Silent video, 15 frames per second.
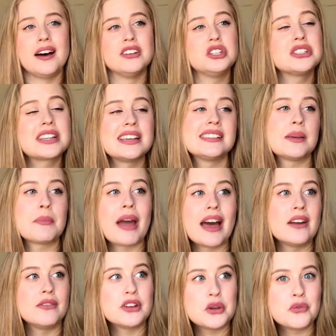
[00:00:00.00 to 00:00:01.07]
just because I'm
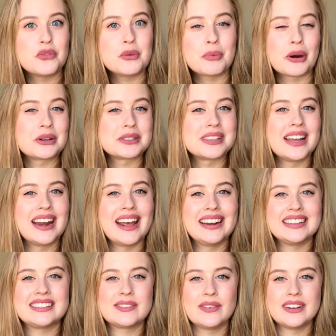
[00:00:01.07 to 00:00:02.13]
kind of a goofy person and
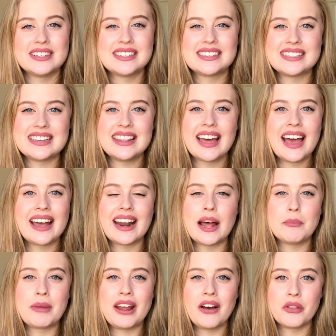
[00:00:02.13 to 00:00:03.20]
it's fun to see that
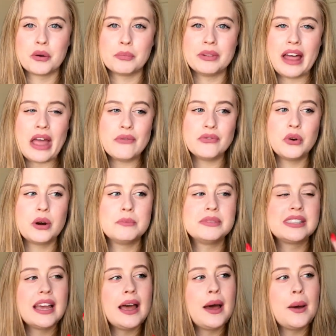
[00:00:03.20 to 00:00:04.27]
on my other platforms.
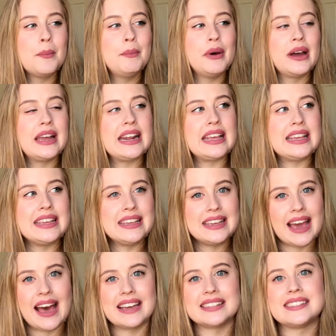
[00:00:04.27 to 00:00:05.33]
But
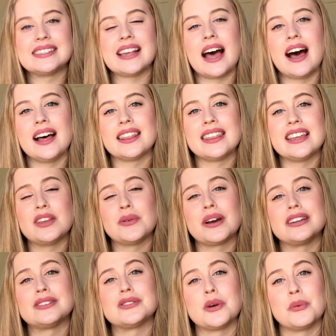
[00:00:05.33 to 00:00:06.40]
yes, thank you
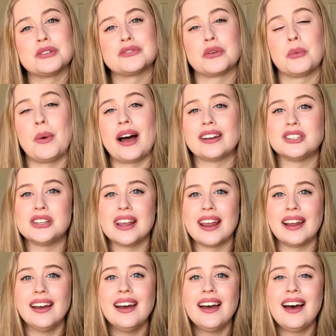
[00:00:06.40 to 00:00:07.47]
guys so much for
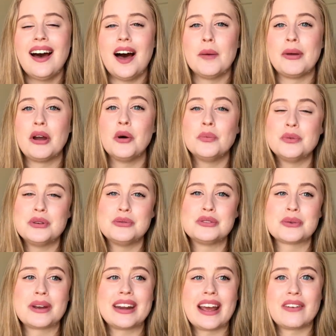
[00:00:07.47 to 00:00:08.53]
watching. I hope you
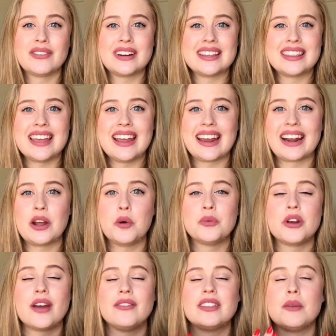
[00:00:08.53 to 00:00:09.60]
enjoyed everything, and I hope
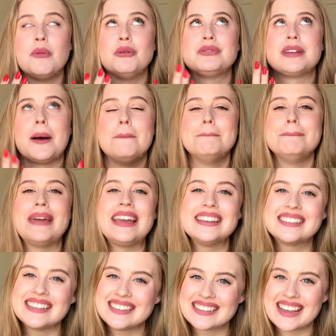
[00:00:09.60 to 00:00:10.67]
you're having the most
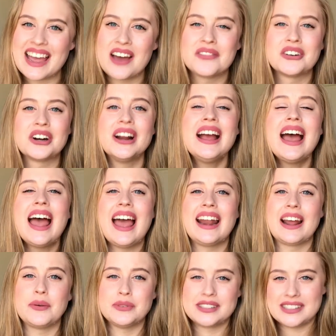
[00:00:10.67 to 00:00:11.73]
amazing day ever,
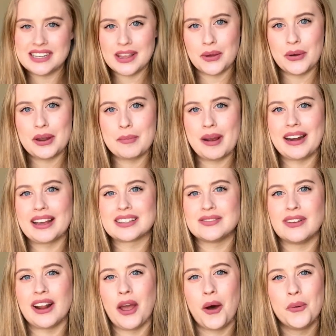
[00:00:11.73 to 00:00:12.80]
and I will see you in my next
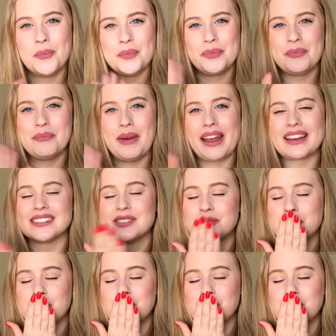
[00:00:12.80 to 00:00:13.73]
video. Bye, guys.